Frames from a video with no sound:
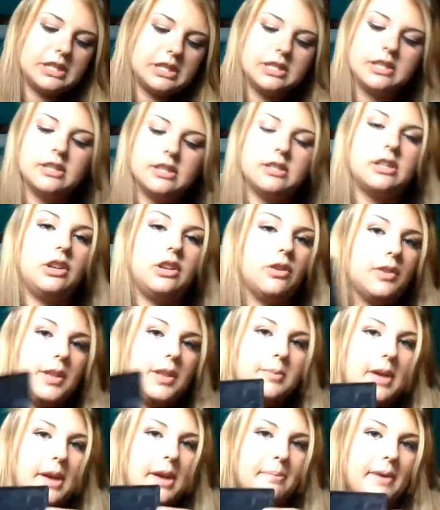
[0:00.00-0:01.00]
This is the
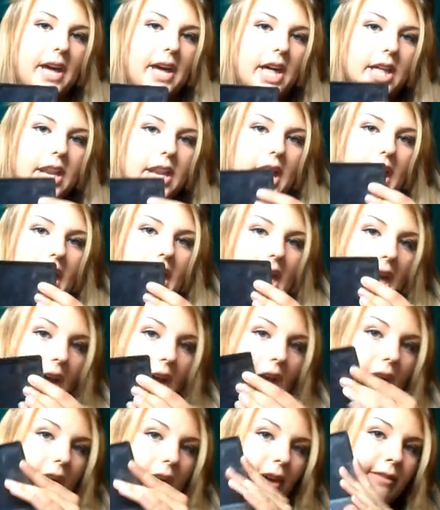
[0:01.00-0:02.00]
only MAC palette I
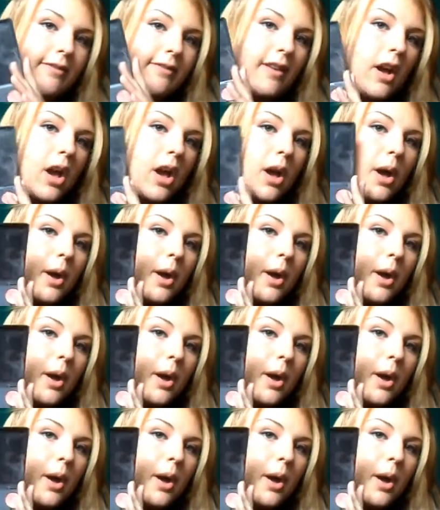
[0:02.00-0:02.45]
have,